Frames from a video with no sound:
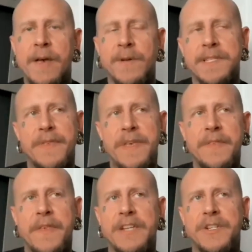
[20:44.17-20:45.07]
All right. No,
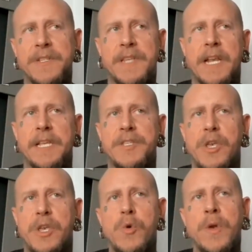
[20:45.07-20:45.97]
what I was saying was, I
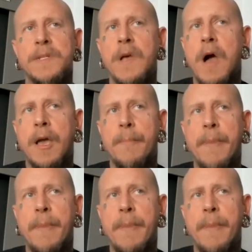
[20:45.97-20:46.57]
think that's just it,